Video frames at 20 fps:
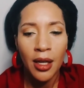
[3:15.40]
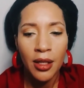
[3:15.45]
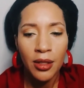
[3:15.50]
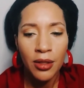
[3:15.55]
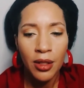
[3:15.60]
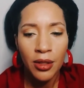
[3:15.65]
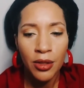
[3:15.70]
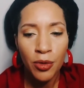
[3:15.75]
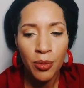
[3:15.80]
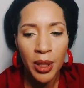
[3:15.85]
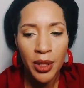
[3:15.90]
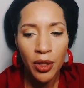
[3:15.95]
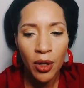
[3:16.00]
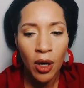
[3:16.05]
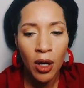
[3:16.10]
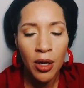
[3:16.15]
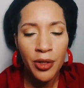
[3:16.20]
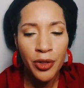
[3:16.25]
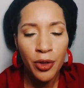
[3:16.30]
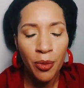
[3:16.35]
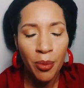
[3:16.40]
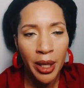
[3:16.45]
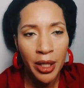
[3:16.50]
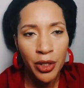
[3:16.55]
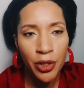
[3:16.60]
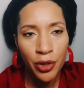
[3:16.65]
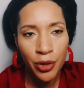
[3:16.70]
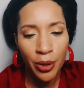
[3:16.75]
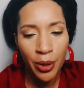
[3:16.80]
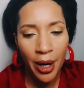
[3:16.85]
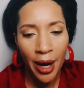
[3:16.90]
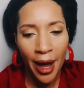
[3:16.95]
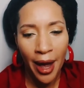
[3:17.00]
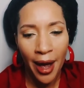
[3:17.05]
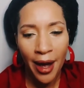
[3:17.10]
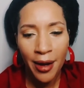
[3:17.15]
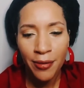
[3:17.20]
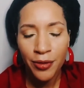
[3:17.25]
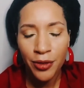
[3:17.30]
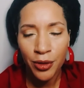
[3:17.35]
You must also make sure
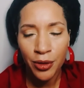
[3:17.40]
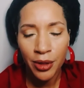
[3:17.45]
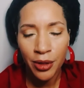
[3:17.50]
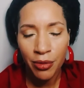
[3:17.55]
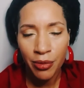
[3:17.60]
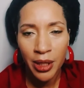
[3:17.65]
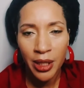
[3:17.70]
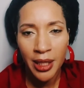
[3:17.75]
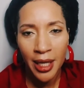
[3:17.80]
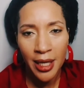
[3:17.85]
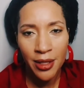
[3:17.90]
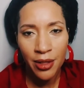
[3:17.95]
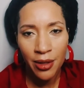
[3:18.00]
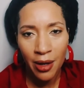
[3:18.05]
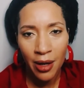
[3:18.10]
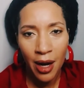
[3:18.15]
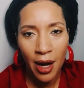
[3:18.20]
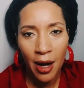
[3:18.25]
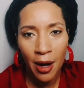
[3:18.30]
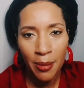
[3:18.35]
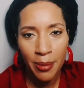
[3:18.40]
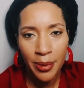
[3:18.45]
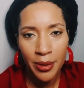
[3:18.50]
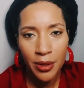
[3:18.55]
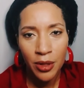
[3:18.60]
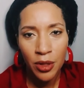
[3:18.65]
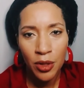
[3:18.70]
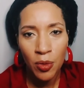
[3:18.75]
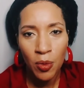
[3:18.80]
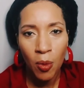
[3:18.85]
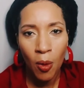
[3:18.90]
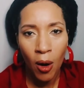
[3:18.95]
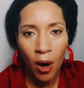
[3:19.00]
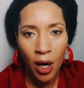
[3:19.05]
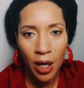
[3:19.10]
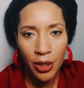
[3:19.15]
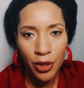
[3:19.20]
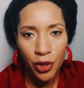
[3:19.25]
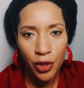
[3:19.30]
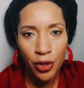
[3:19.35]
after the 3 days are up, you
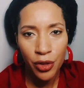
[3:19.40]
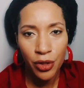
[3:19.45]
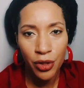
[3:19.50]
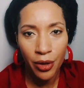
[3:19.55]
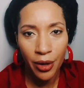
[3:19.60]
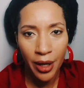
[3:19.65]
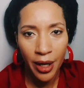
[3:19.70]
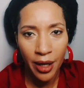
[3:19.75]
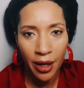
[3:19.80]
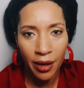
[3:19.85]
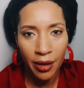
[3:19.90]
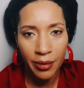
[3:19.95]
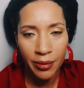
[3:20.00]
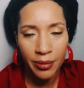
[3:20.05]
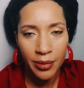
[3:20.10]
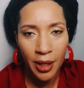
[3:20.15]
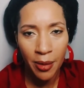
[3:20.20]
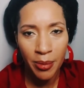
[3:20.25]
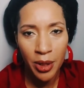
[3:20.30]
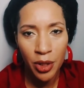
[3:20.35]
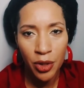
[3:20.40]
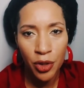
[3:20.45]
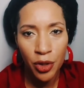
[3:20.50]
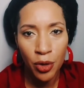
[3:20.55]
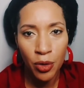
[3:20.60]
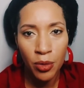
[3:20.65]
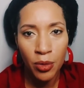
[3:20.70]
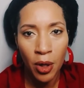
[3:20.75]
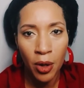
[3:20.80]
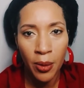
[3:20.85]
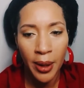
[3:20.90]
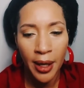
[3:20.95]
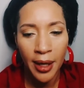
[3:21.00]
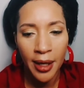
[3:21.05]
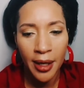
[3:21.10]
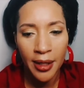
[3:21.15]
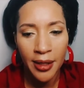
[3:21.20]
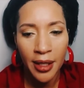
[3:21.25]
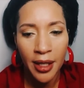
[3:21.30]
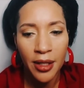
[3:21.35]
wash your hair. That means you go
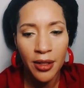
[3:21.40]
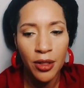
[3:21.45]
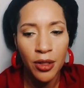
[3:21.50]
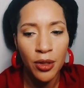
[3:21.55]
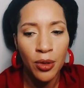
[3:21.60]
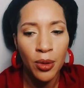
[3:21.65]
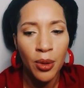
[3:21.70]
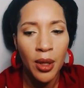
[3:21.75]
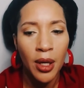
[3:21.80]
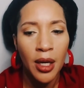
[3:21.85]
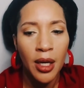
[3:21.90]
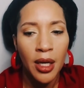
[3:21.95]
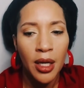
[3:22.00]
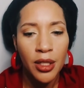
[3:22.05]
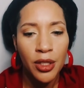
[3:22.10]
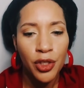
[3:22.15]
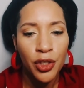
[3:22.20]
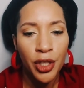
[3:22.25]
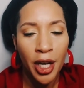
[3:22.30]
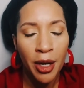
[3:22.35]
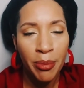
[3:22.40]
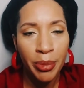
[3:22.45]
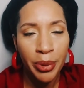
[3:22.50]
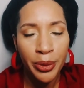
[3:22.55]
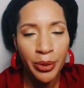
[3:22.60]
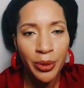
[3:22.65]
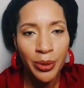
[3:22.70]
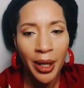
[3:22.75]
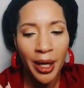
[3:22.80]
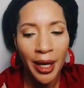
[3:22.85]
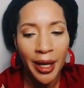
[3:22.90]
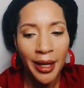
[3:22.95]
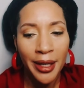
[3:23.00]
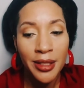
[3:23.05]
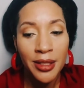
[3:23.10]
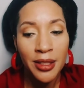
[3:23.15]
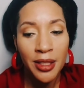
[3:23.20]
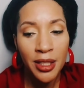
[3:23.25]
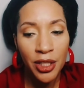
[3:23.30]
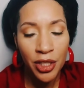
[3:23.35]
ahead and you shampoo and
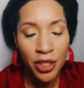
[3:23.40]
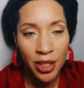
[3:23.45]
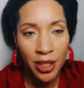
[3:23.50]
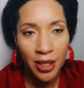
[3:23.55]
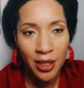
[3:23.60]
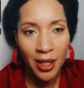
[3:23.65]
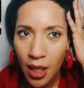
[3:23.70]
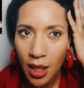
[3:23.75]
condition.